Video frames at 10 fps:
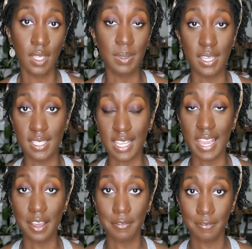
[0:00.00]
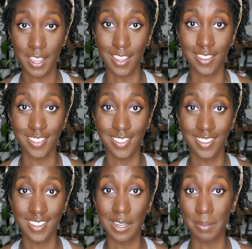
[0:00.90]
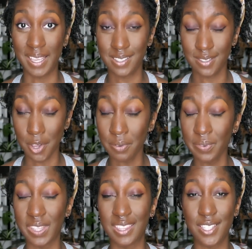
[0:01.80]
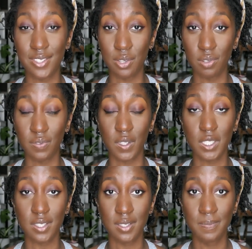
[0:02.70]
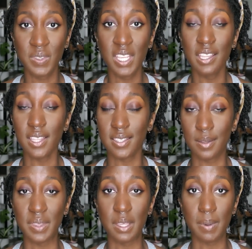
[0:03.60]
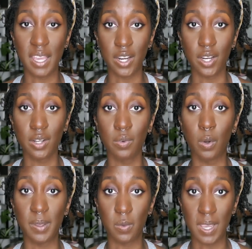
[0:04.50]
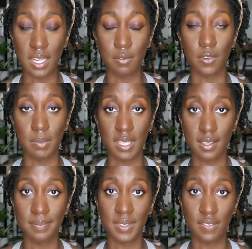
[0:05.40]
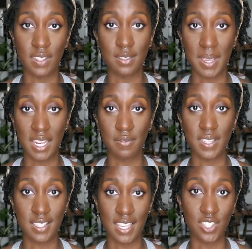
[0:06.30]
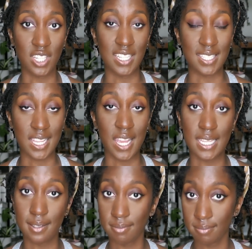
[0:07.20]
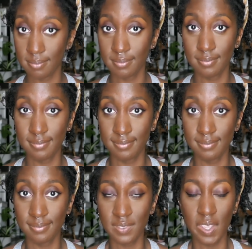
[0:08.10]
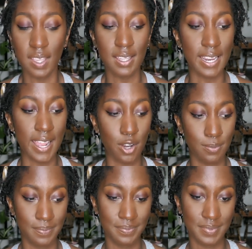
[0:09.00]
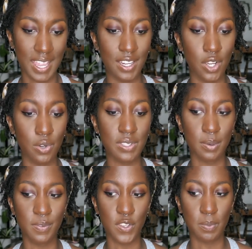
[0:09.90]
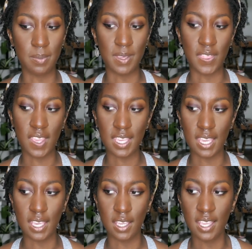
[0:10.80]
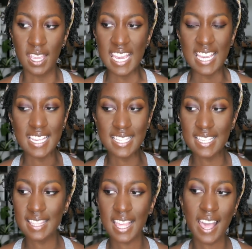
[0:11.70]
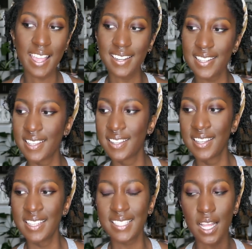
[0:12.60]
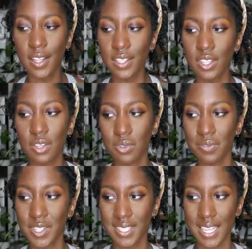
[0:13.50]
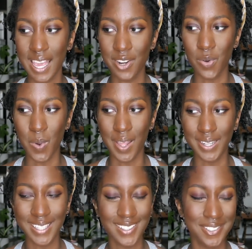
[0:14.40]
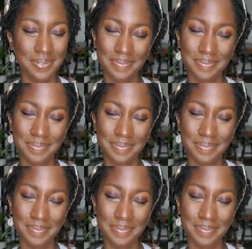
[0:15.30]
Because I have faith in myself and this universe that something better will be waiting for me if this manifestation is not it. Now, I know some of you may be thinking, isn't that telling the universe that I don't want it?